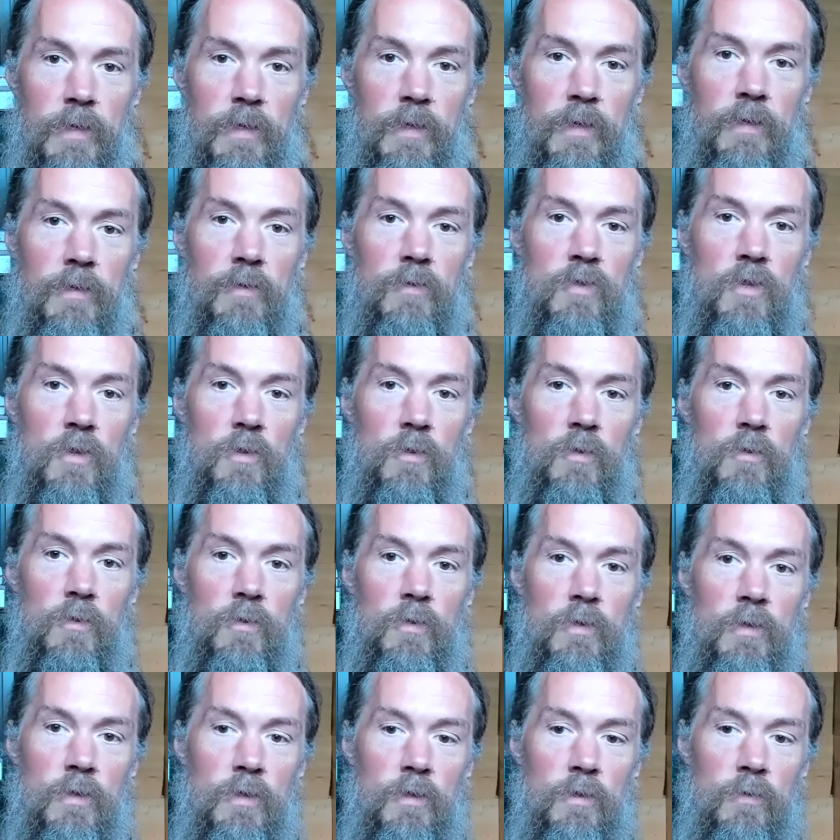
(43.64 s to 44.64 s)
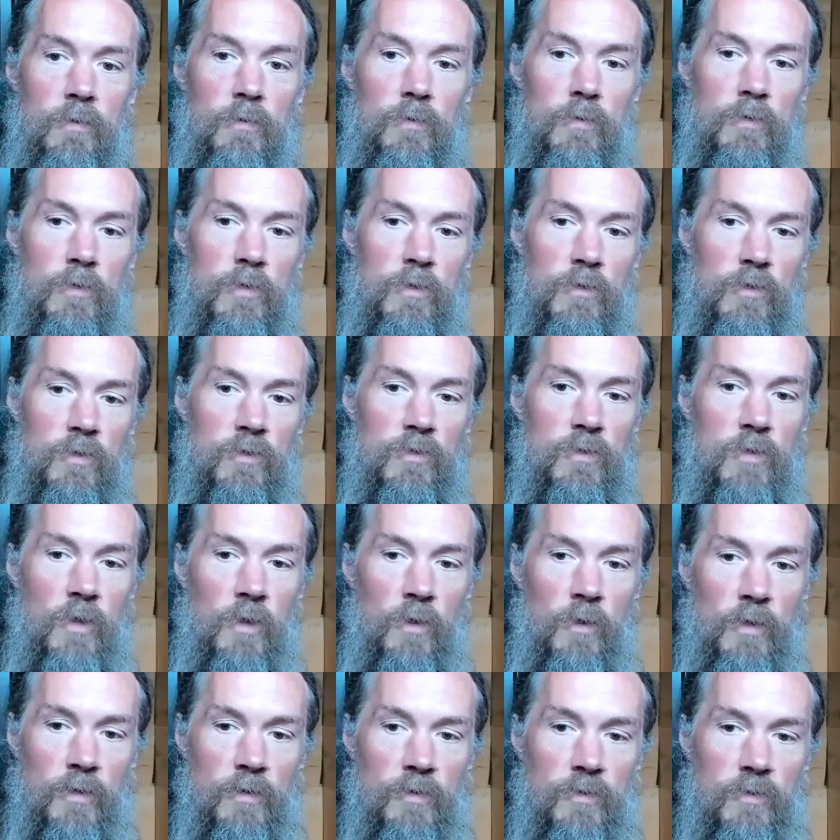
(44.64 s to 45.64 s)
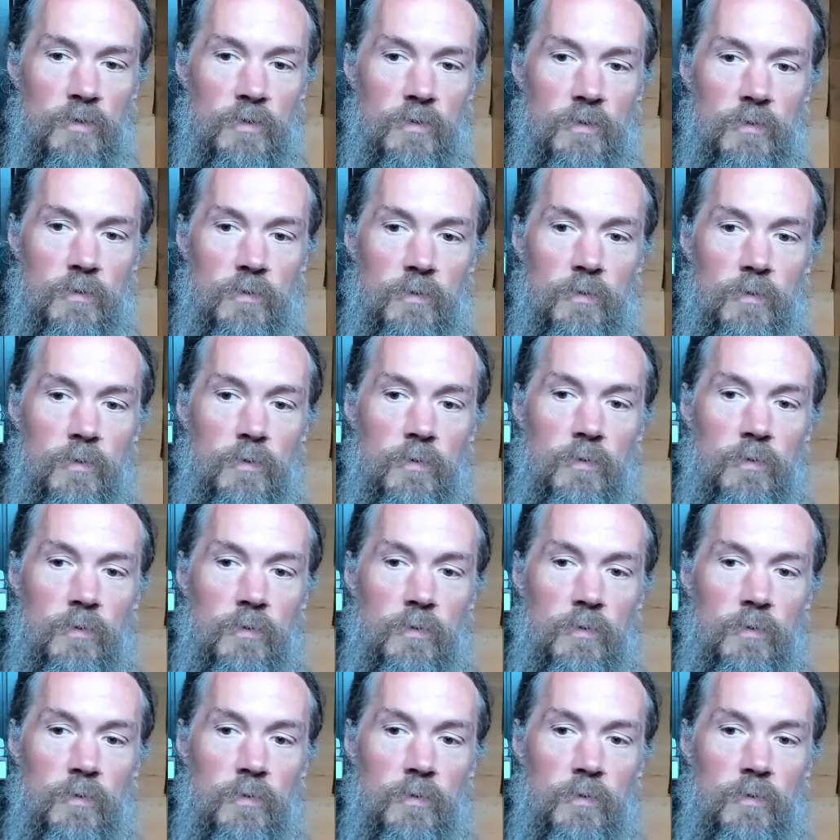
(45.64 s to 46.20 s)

And so you could just notice